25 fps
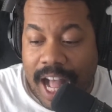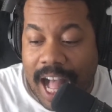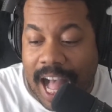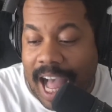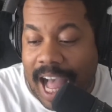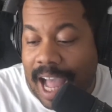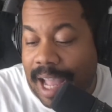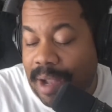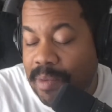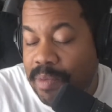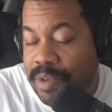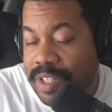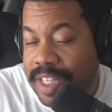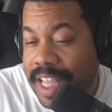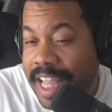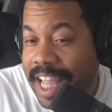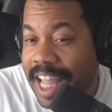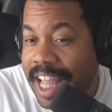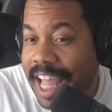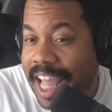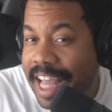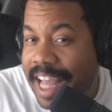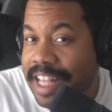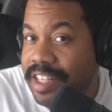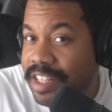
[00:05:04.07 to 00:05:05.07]
I was
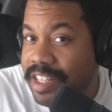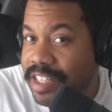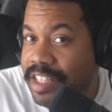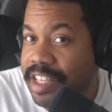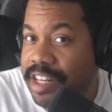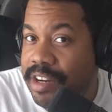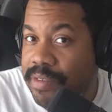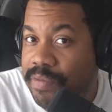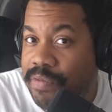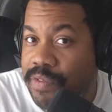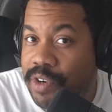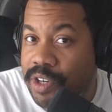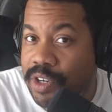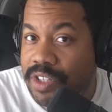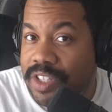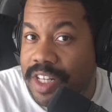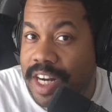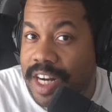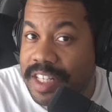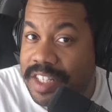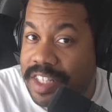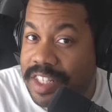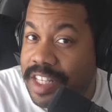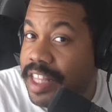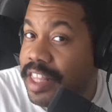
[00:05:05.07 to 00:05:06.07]
hesitant at first, and I
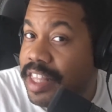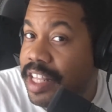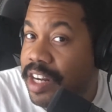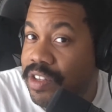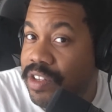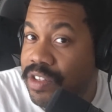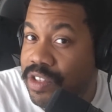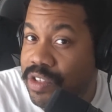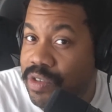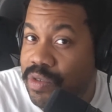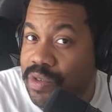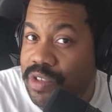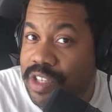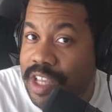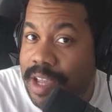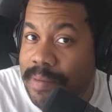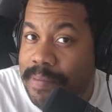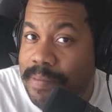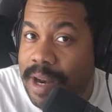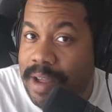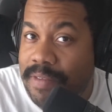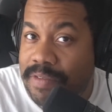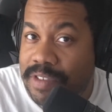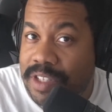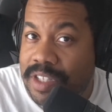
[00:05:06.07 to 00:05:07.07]
said that on Tuesday,
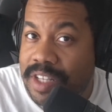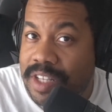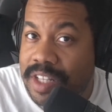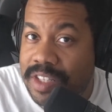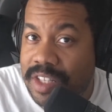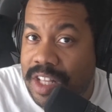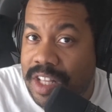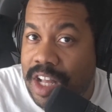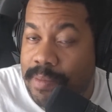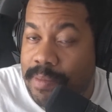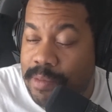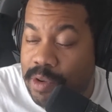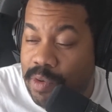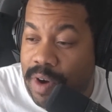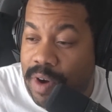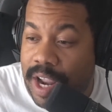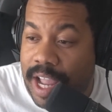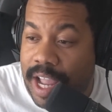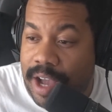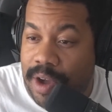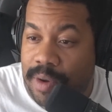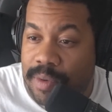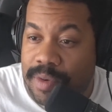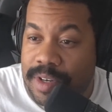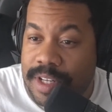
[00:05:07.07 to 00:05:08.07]
but I've since come
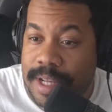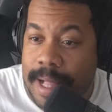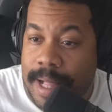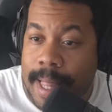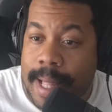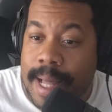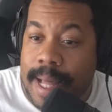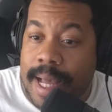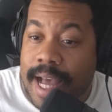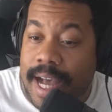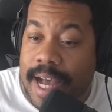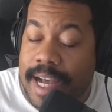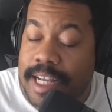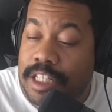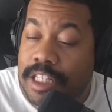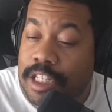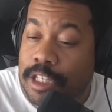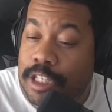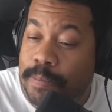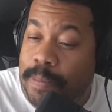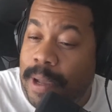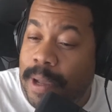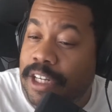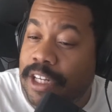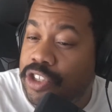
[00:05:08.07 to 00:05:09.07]
around,
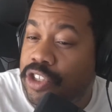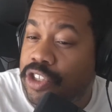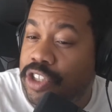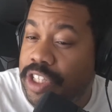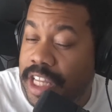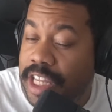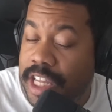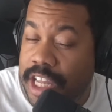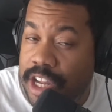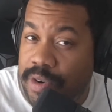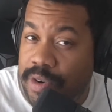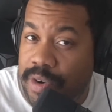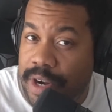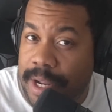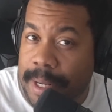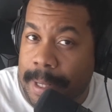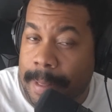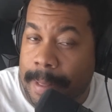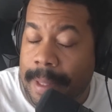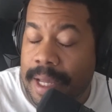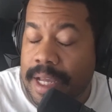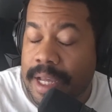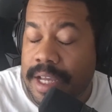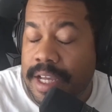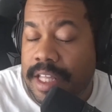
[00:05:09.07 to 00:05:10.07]
especially hearing
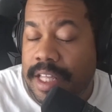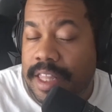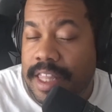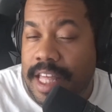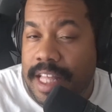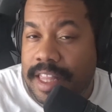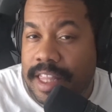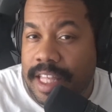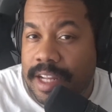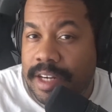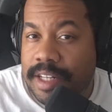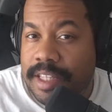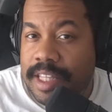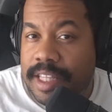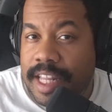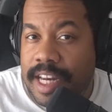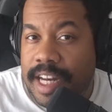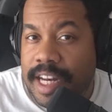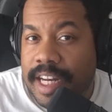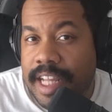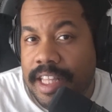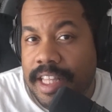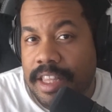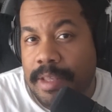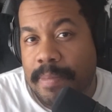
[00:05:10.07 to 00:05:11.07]
that they
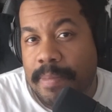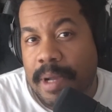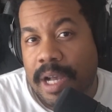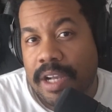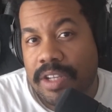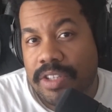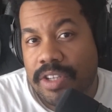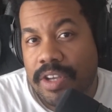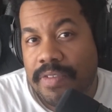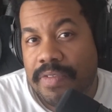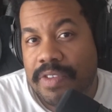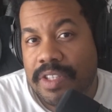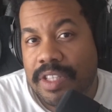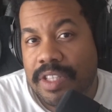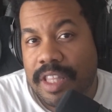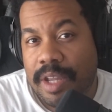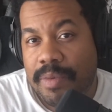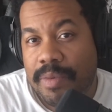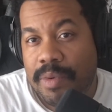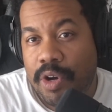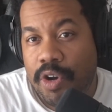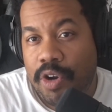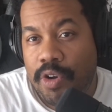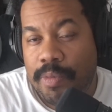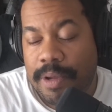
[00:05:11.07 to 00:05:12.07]
didn't get the box office that they
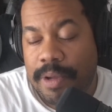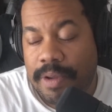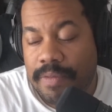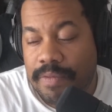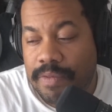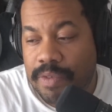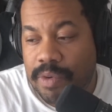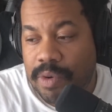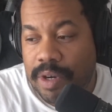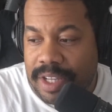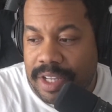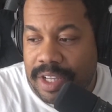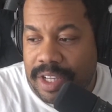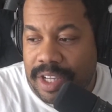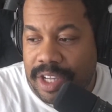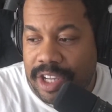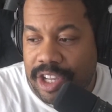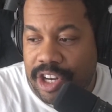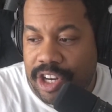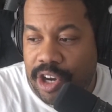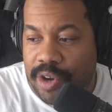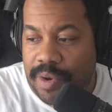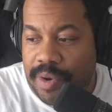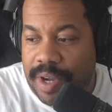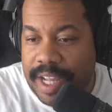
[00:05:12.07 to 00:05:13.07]
were hoping for.
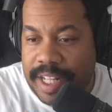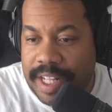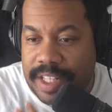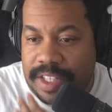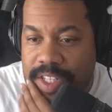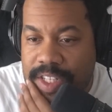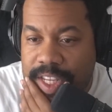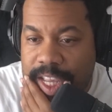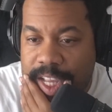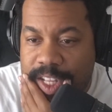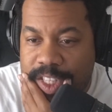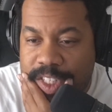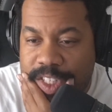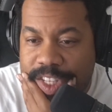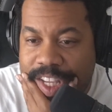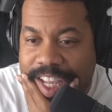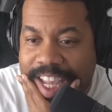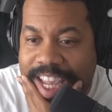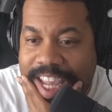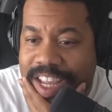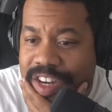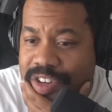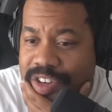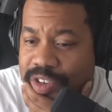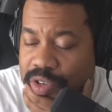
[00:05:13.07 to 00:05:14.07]
It's
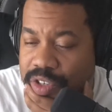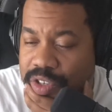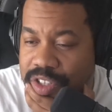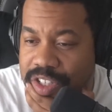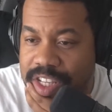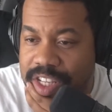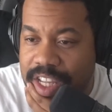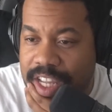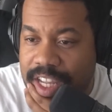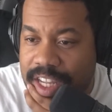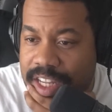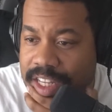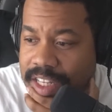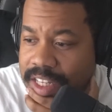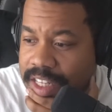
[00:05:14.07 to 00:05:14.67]
interesting.